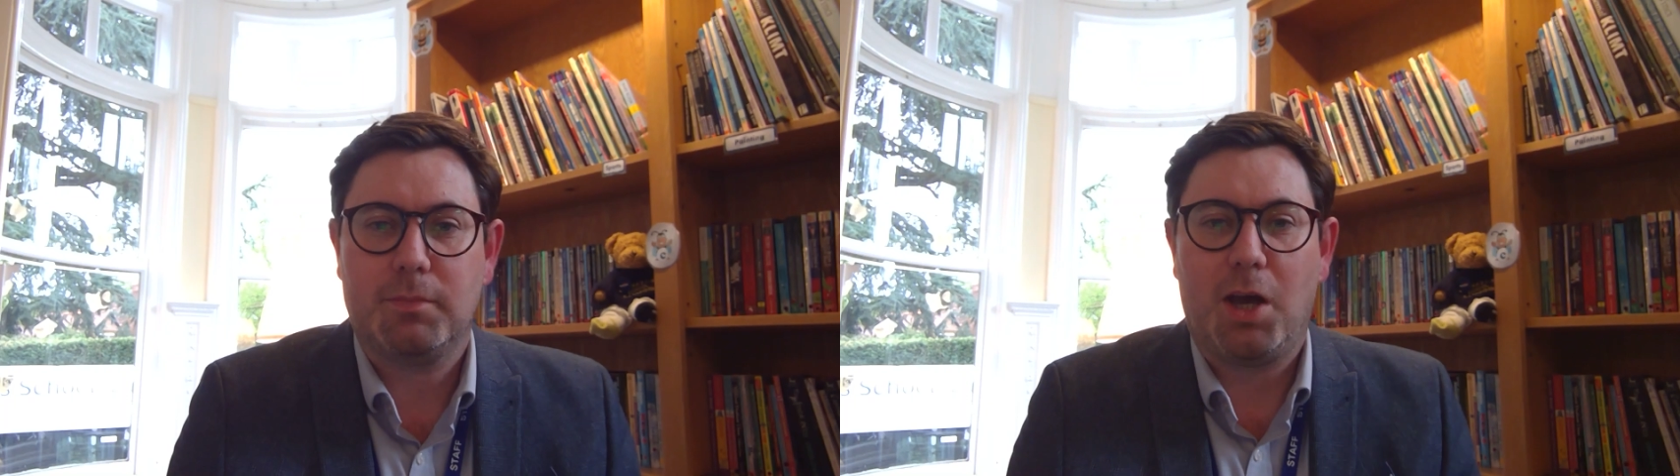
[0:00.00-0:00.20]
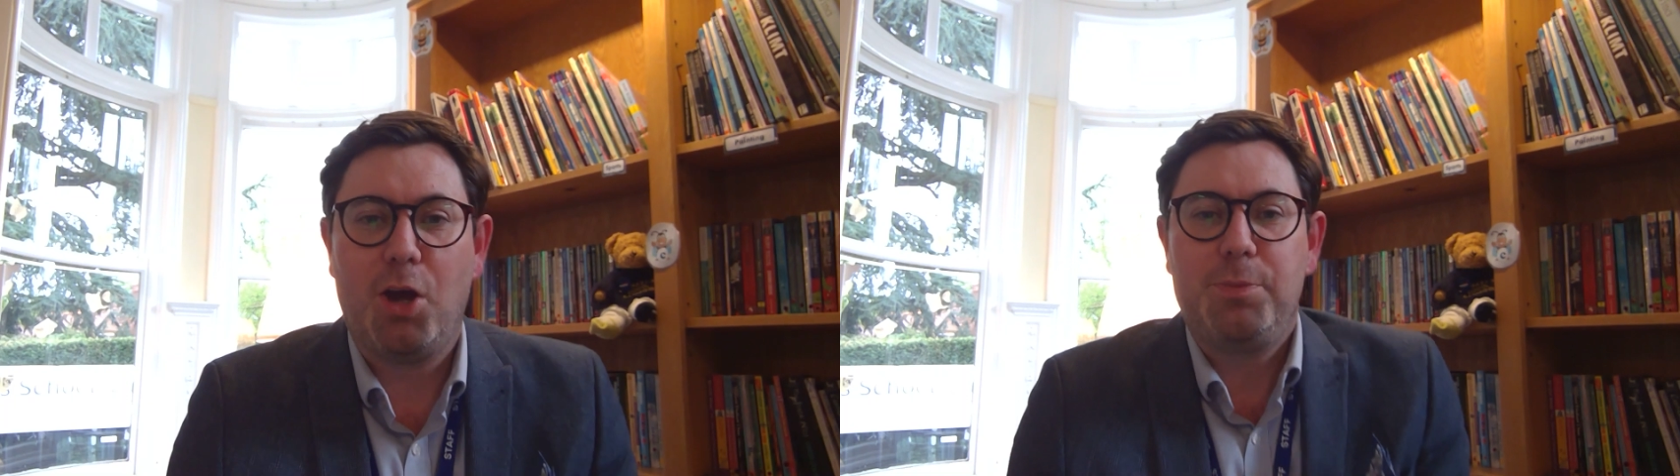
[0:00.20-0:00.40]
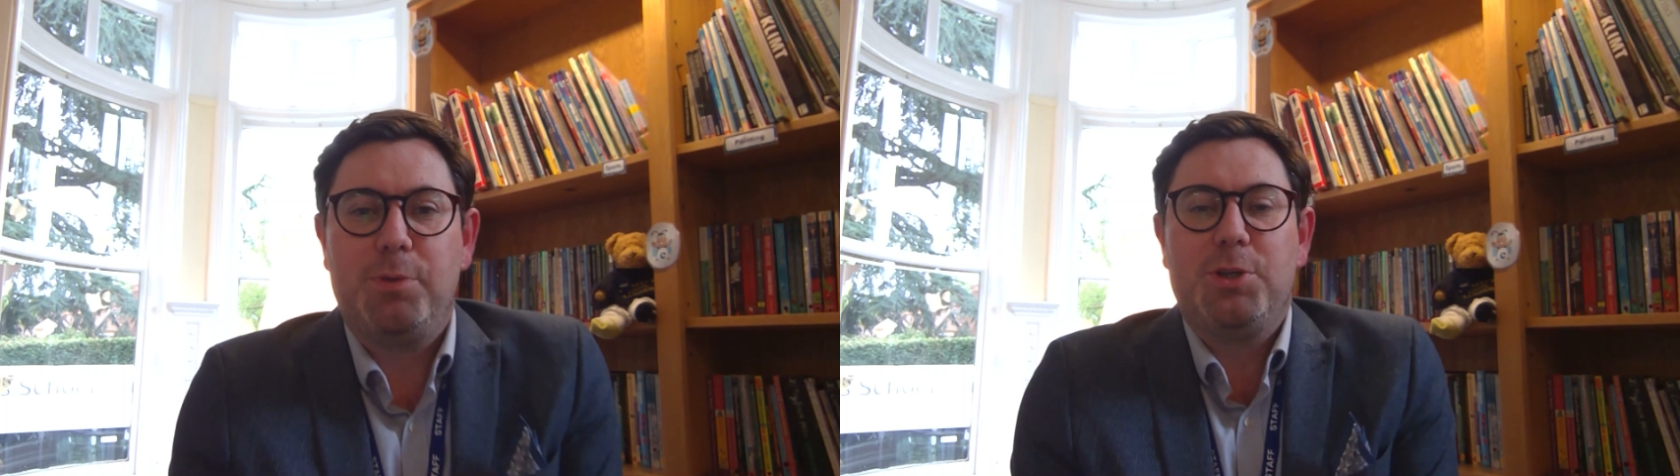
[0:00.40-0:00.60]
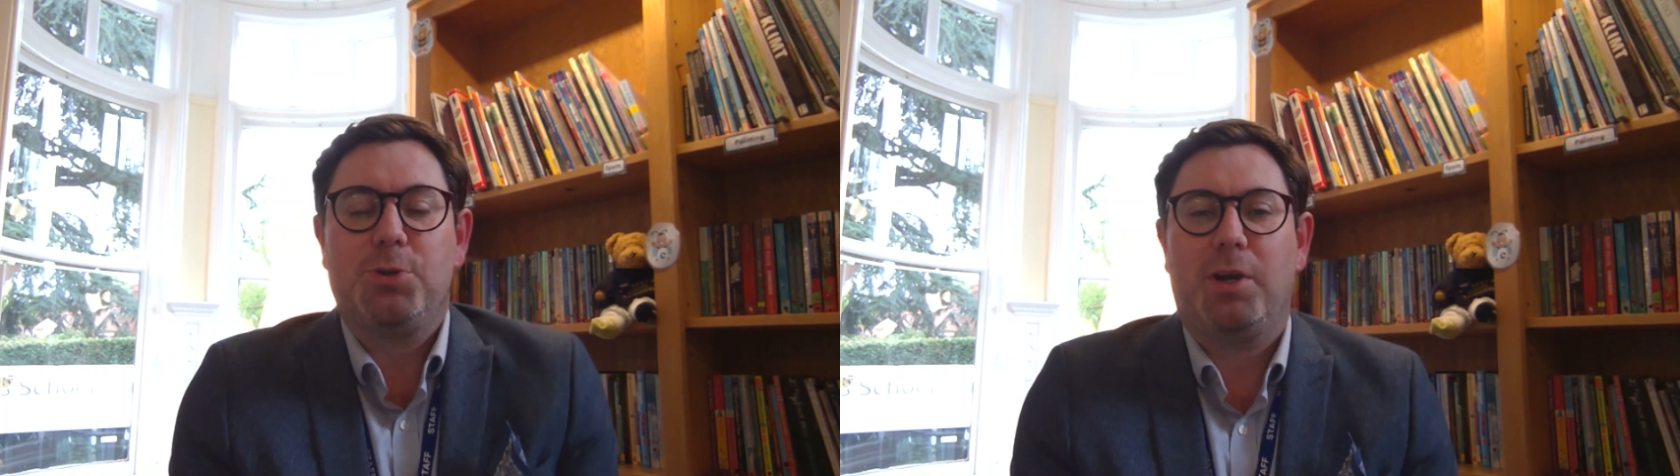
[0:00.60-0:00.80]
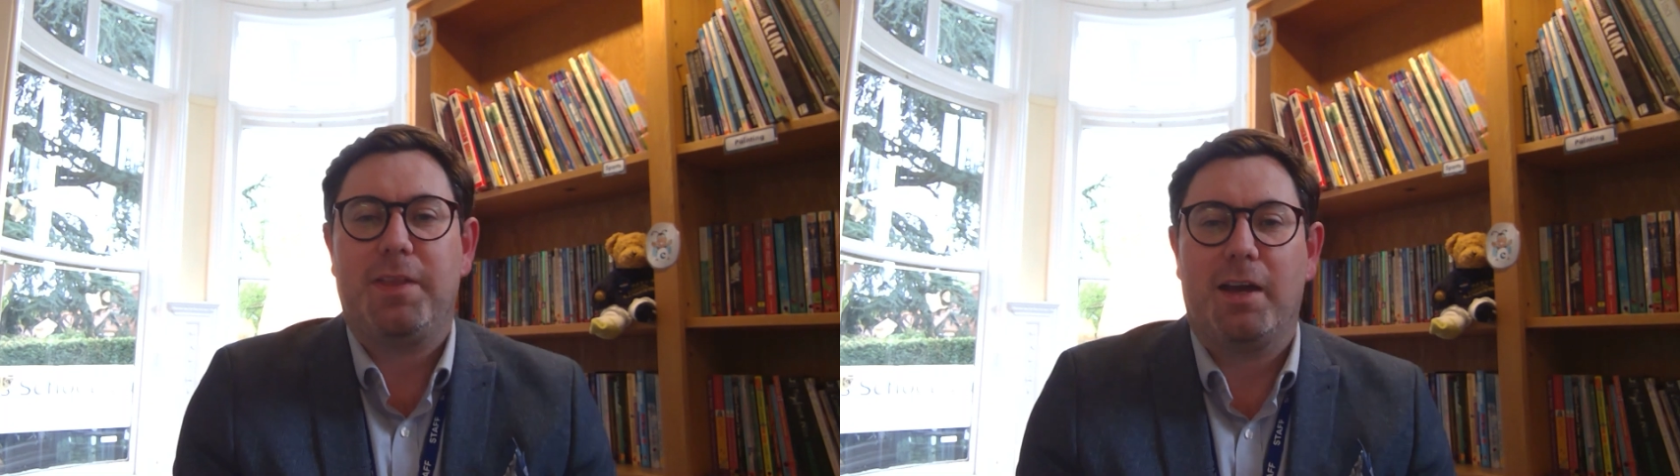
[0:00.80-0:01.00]
I hope you
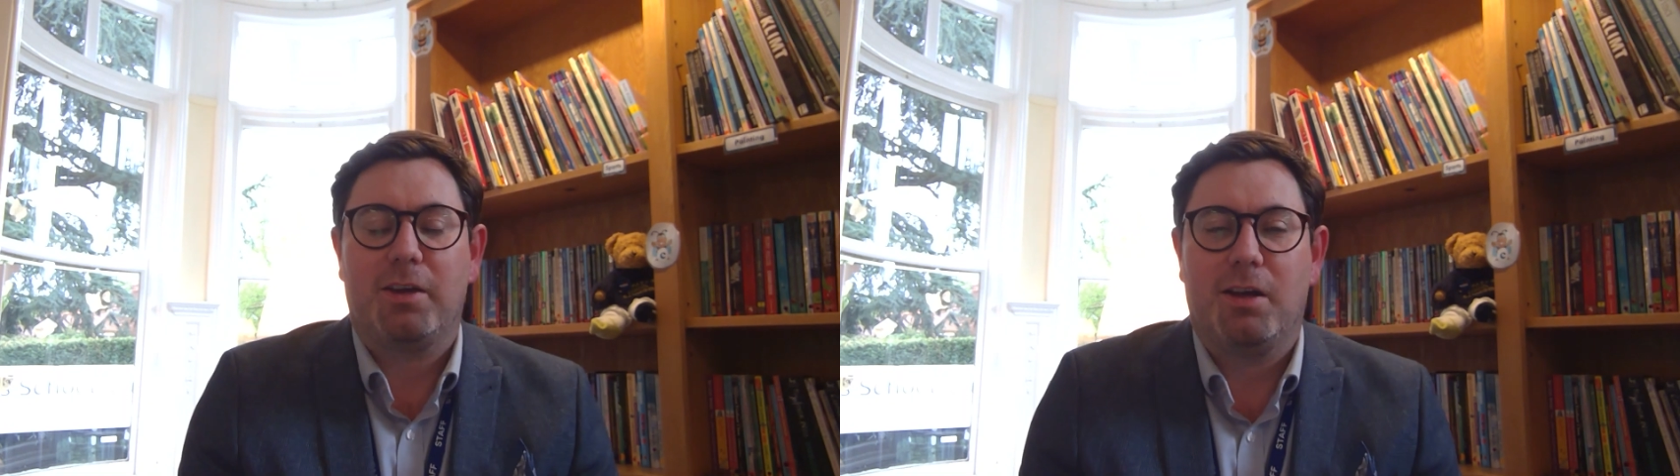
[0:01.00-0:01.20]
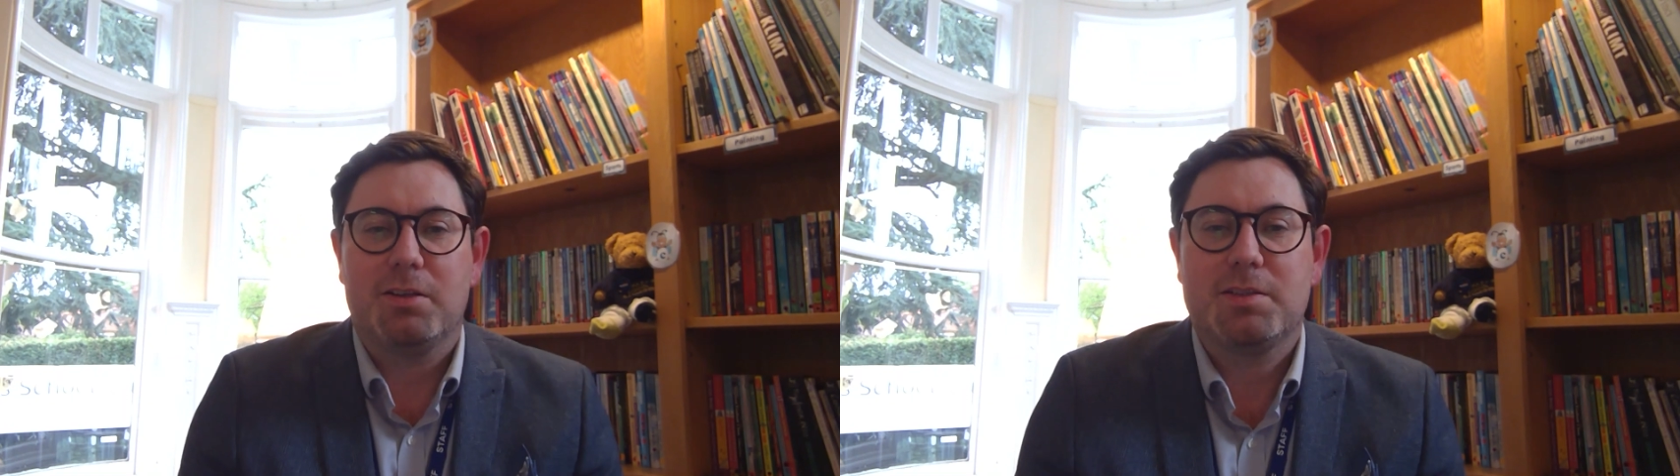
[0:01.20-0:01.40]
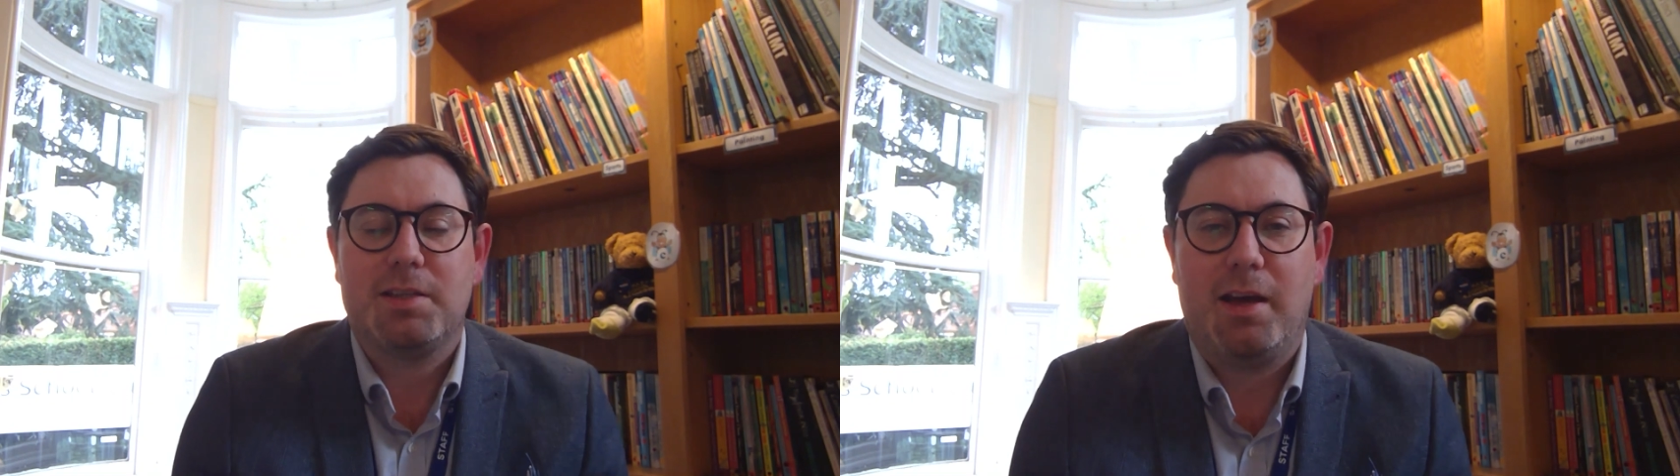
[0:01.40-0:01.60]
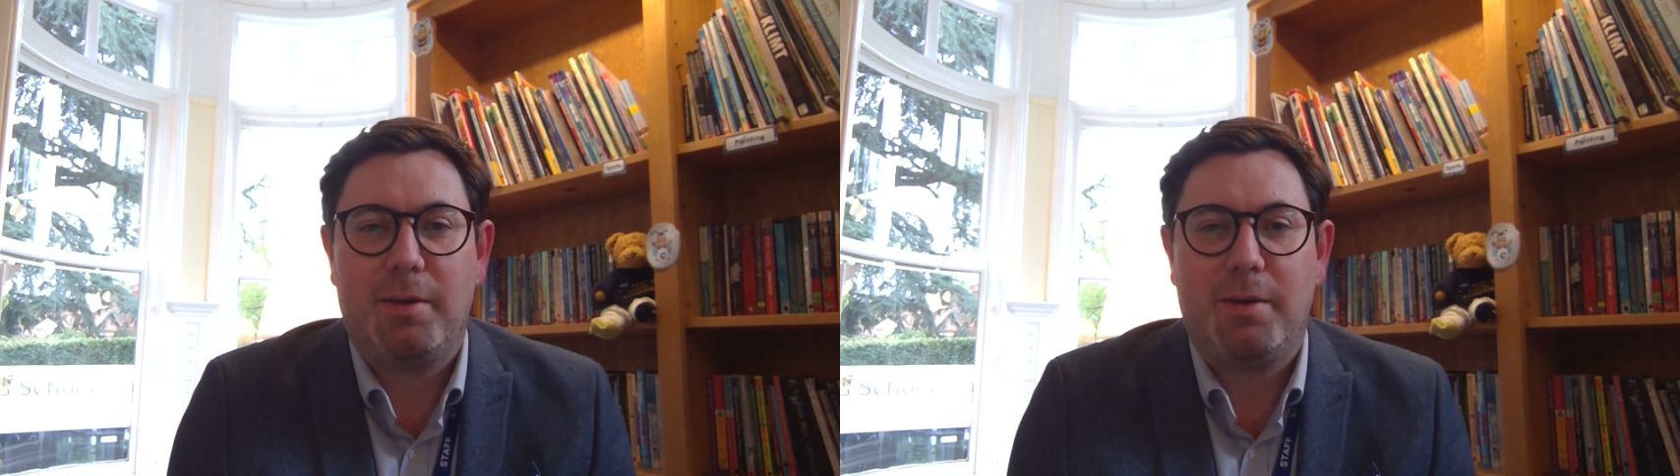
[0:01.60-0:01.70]
enjoyed that, girls.